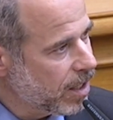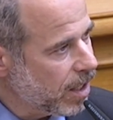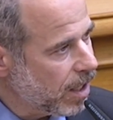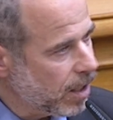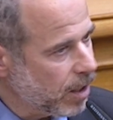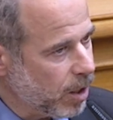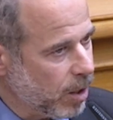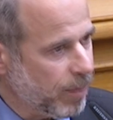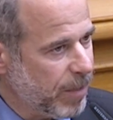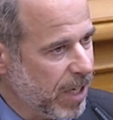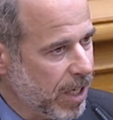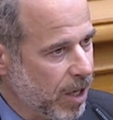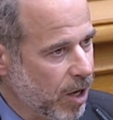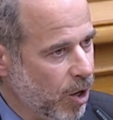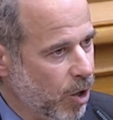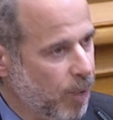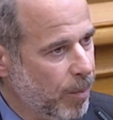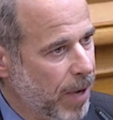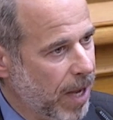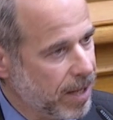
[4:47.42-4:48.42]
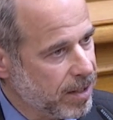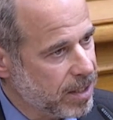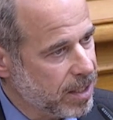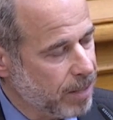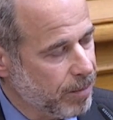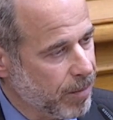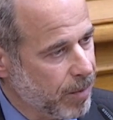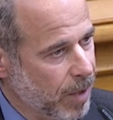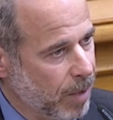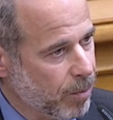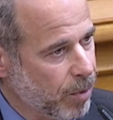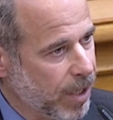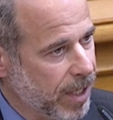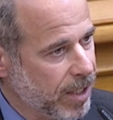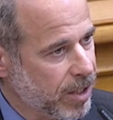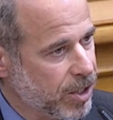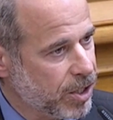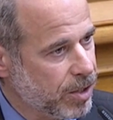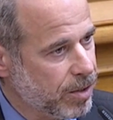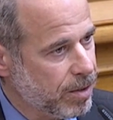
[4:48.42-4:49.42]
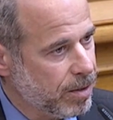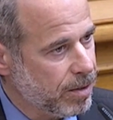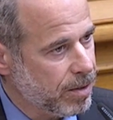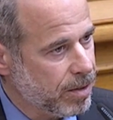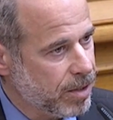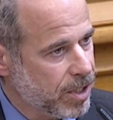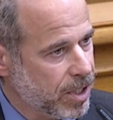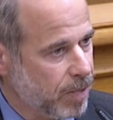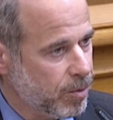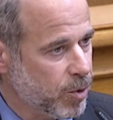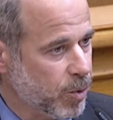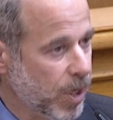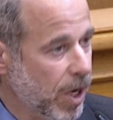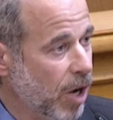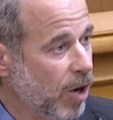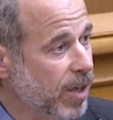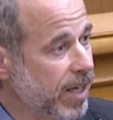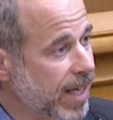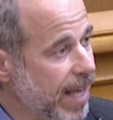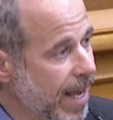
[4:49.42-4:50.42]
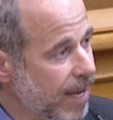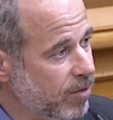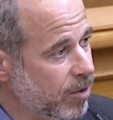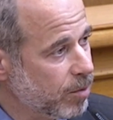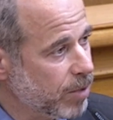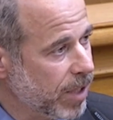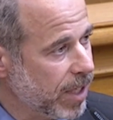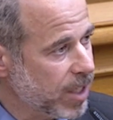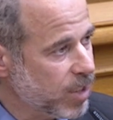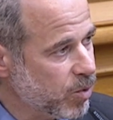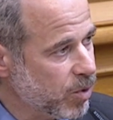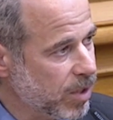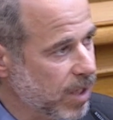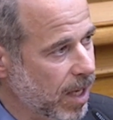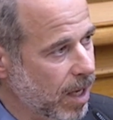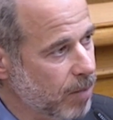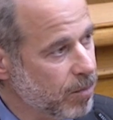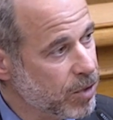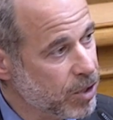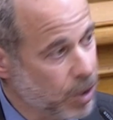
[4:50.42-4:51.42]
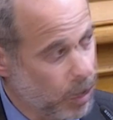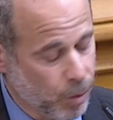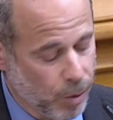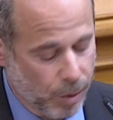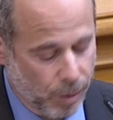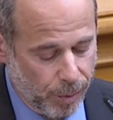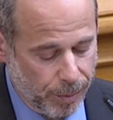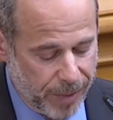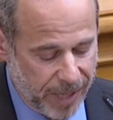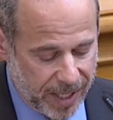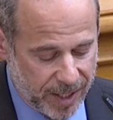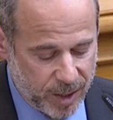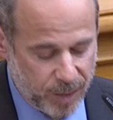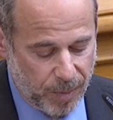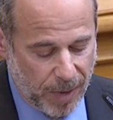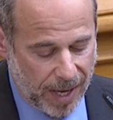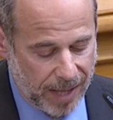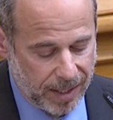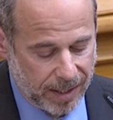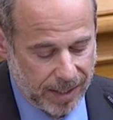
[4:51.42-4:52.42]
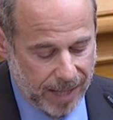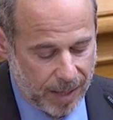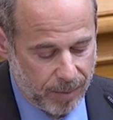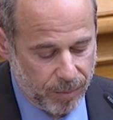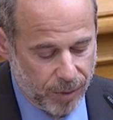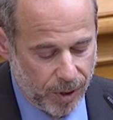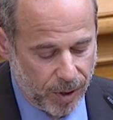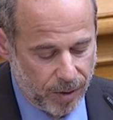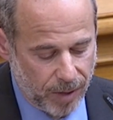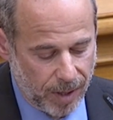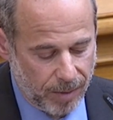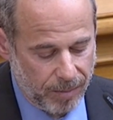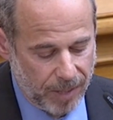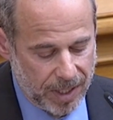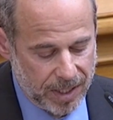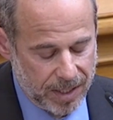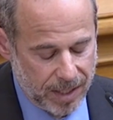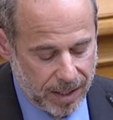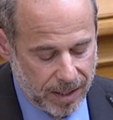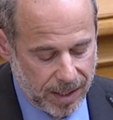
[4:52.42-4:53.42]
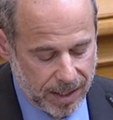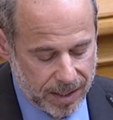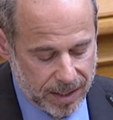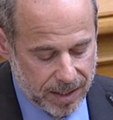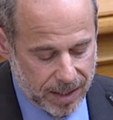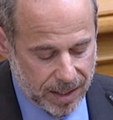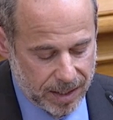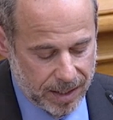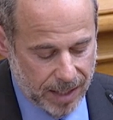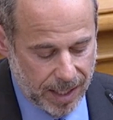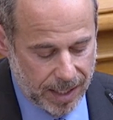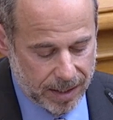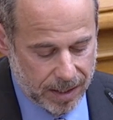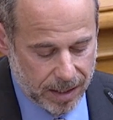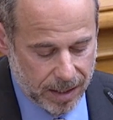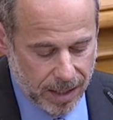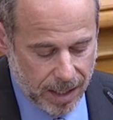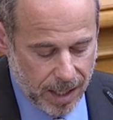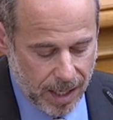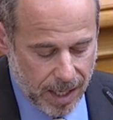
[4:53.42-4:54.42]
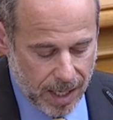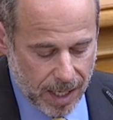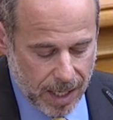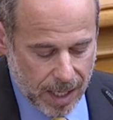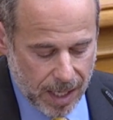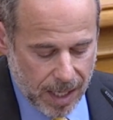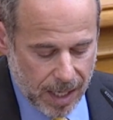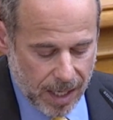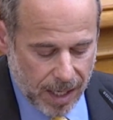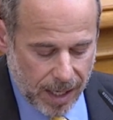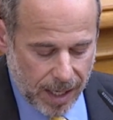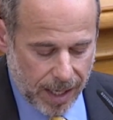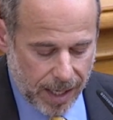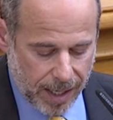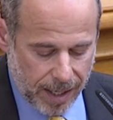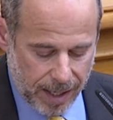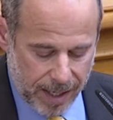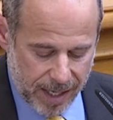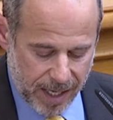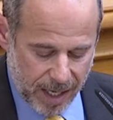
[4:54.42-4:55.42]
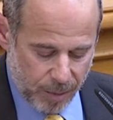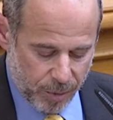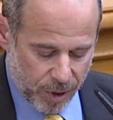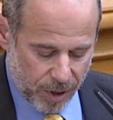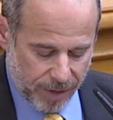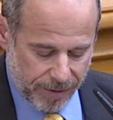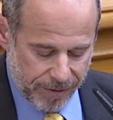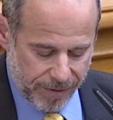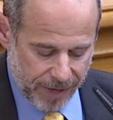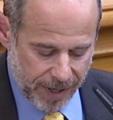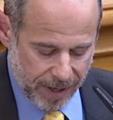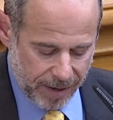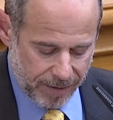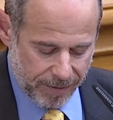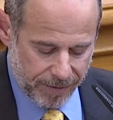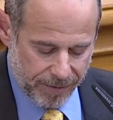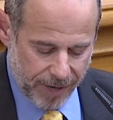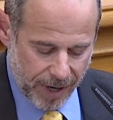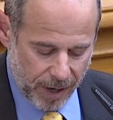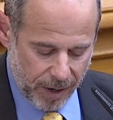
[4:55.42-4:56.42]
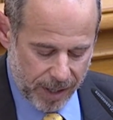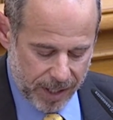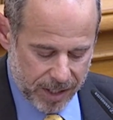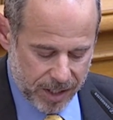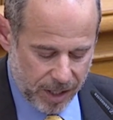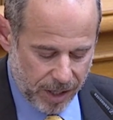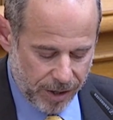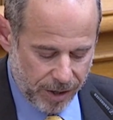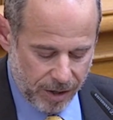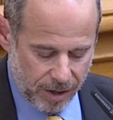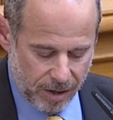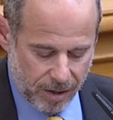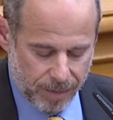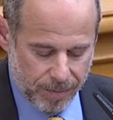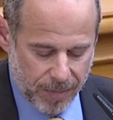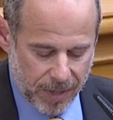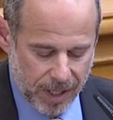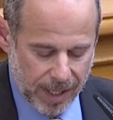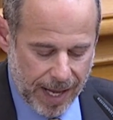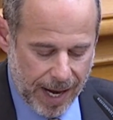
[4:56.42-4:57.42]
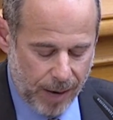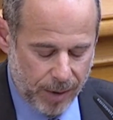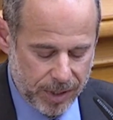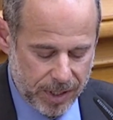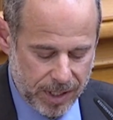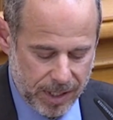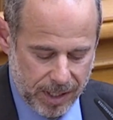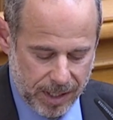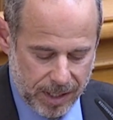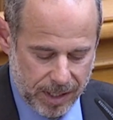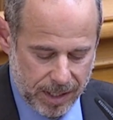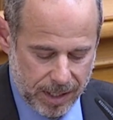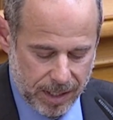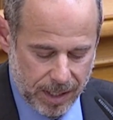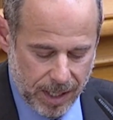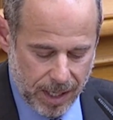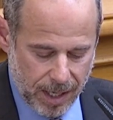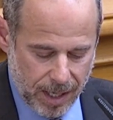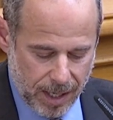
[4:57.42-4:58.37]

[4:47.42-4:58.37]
a little bit ago about some apprenticeships we already have in place with them, so we'll be expanding that program based on the success. A number of various other allowances,